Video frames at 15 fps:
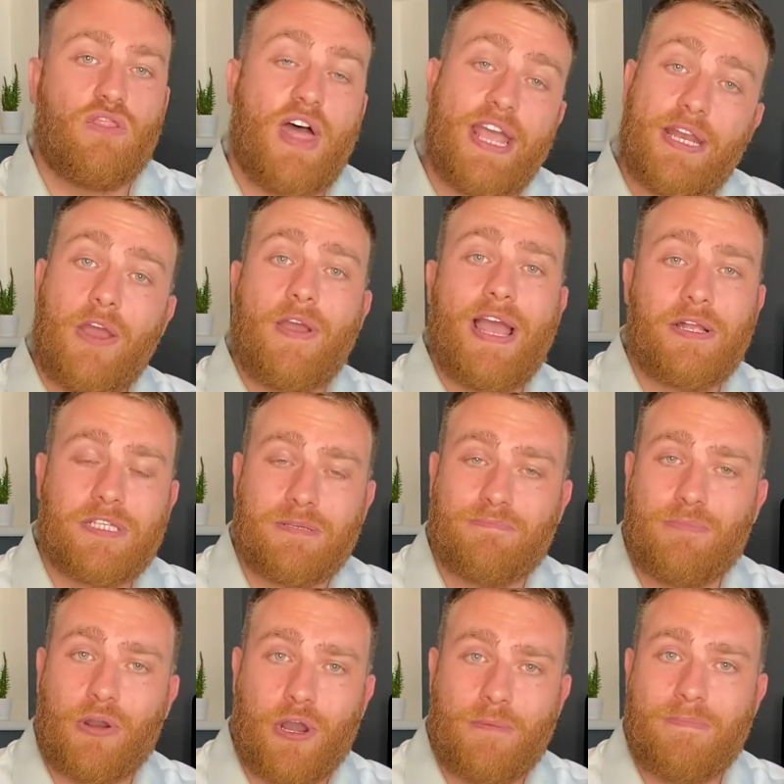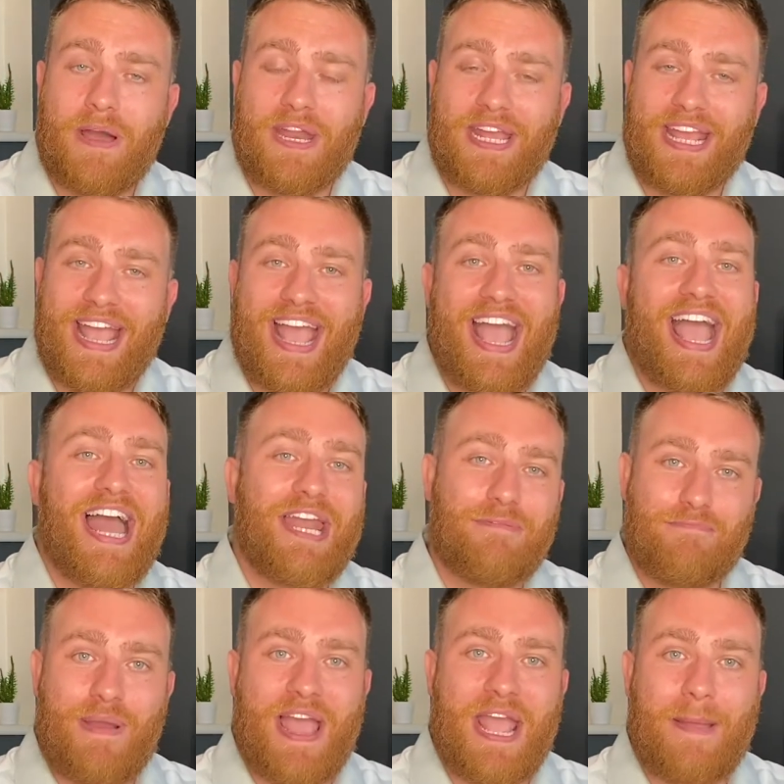They know how to borrow money and
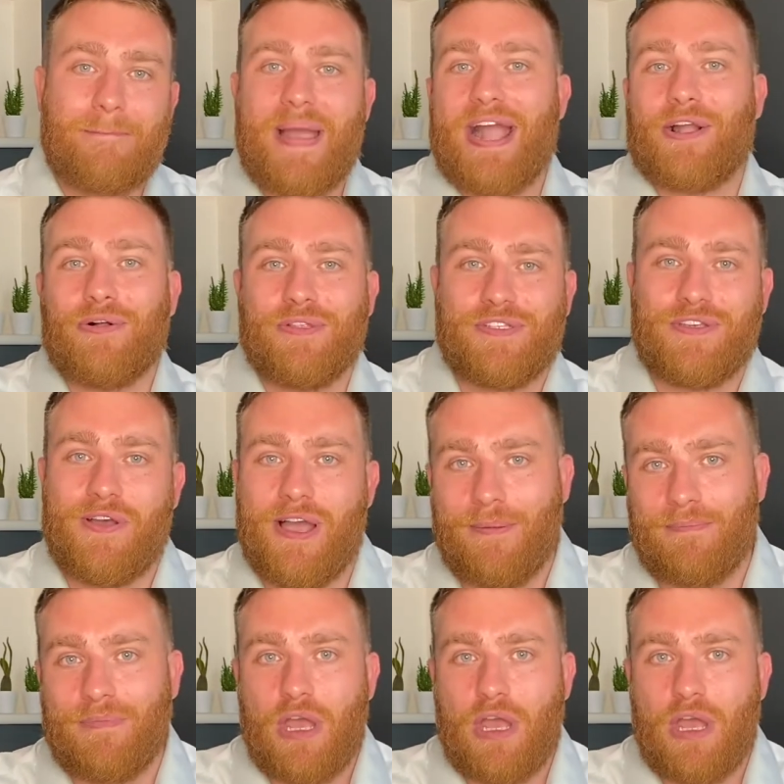pay it back on time.